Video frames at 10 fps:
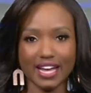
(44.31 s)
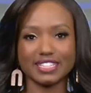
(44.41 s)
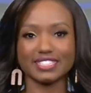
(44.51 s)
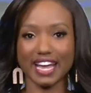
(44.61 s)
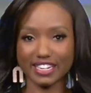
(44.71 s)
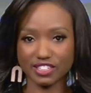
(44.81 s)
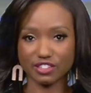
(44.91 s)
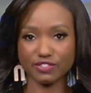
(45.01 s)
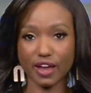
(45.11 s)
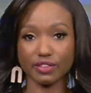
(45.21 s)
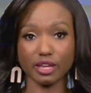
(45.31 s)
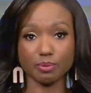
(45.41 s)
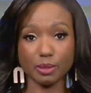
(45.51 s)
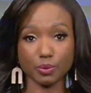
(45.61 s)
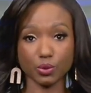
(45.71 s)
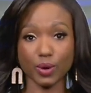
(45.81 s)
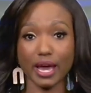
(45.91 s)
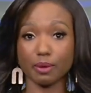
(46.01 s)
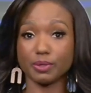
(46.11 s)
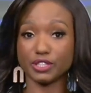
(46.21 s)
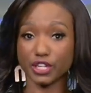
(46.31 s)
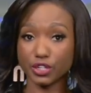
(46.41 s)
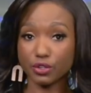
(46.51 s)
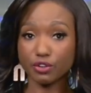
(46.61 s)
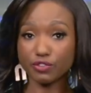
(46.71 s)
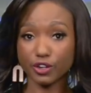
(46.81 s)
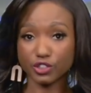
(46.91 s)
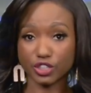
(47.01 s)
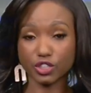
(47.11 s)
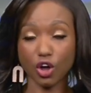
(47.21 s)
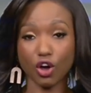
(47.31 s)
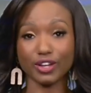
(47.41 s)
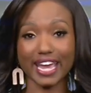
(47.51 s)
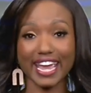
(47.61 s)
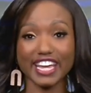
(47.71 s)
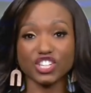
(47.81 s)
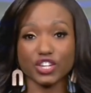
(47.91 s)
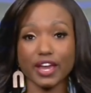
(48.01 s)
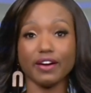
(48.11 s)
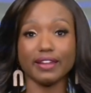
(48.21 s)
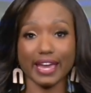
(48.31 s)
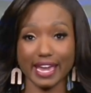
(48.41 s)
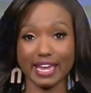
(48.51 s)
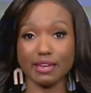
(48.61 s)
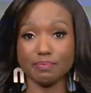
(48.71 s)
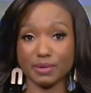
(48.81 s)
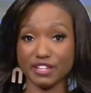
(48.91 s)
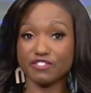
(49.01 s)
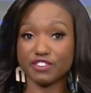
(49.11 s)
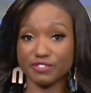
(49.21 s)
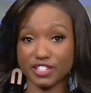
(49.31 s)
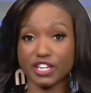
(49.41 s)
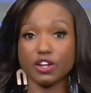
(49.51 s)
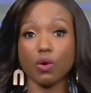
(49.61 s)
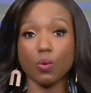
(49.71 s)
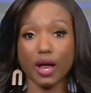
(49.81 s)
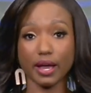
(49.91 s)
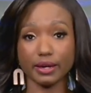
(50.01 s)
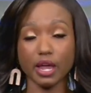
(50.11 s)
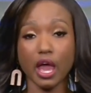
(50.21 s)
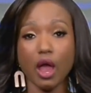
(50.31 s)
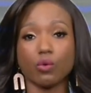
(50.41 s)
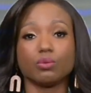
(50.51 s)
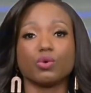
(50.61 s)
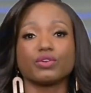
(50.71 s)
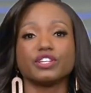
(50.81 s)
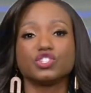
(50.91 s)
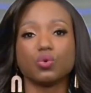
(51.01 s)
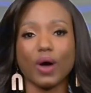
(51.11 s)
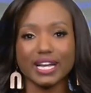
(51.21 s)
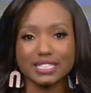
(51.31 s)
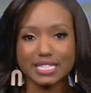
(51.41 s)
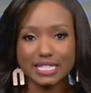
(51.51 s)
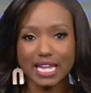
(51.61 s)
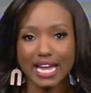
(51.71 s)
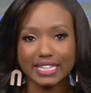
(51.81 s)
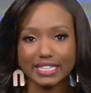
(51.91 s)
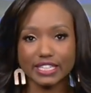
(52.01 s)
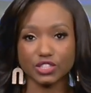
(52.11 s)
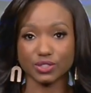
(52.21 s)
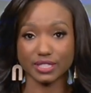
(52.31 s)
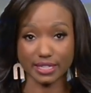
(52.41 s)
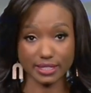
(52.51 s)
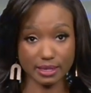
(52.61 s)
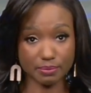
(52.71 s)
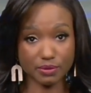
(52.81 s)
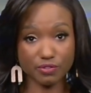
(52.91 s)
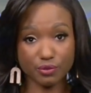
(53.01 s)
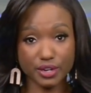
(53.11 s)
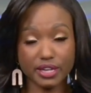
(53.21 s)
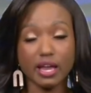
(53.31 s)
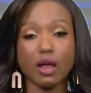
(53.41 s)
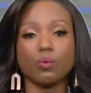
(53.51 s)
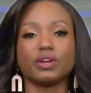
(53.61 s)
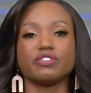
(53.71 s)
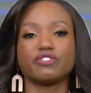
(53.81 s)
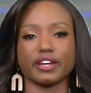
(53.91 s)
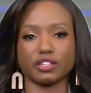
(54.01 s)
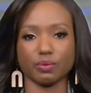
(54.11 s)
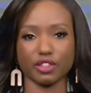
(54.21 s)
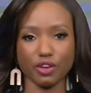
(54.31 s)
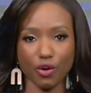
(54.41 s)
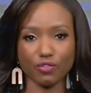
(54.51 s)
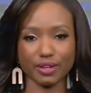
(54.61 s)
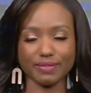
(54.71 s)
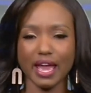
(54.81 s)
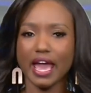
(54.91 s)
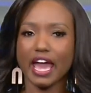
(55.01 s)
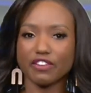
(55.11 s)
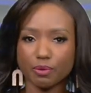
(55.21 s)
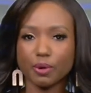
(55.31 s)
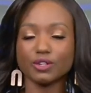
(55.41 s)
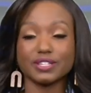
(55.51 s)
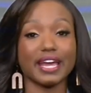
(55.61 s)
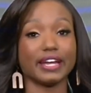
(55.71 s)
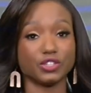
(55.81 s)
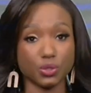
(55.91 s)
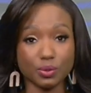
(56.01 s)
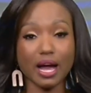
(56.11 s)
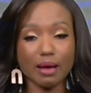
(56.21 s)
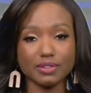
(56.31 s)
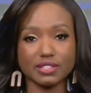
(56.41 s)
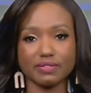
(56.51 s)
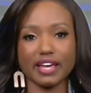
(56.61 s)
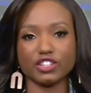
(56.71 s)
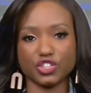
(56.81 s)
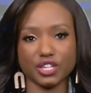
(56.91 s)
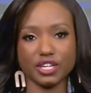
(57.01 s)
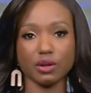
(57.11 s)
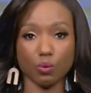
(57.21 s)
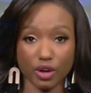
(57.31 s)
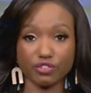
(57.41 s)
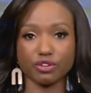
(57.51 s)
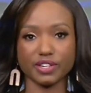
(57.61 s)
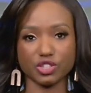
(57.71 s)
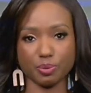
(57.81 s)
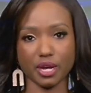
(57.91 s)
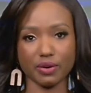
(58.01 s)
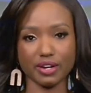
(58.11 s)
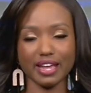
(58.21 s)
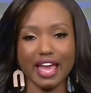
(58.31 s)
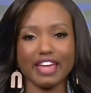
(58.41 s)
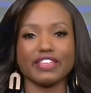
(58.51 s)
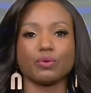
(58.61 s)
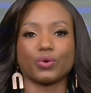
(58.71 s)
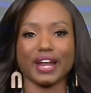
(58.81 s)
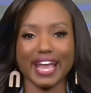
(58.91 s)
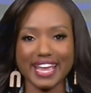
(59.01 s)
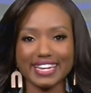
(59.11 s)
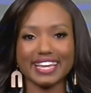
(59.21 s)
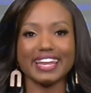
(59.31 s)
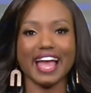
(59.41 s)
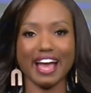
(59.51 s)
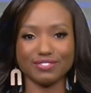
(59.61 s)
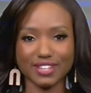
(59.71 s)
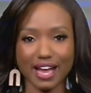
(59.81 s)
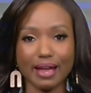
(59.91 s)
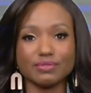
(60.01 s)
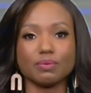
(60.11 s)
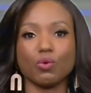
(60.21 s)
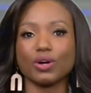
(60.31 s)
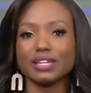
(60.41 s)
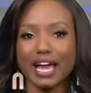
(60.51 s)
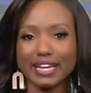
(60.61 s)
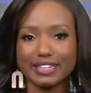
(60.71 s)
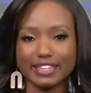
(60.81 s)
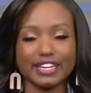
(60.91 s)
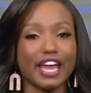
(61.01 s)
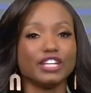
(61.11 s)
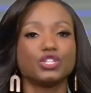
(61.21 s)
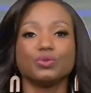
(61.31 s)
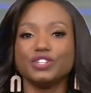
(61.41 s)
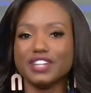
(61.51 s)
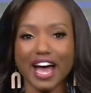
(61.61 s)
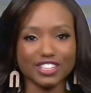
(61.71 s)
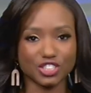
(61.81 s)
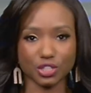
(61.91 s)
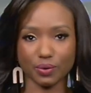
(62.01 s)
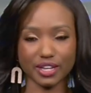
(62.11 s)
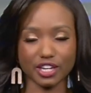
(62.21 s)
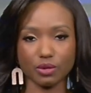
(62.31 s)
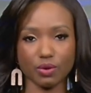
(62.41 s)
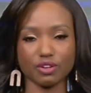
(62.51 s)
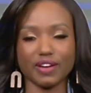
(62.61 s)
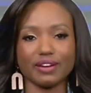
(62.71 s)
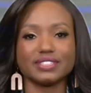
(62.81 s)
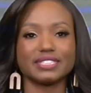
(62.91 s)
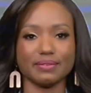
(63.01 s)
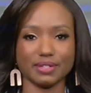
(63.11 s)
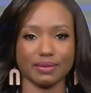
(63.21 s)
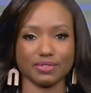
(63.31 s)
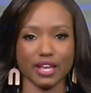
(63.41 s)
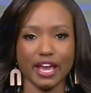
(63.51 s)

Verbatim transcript: Scientists found that people who had a particular version called HLA B1501 were more than twice as likely to stay symptom free when infected with COVID. And if a person had two copies of that gene, one from each parent, they were eight and a half times more likely to not show any coronavirus symptoms.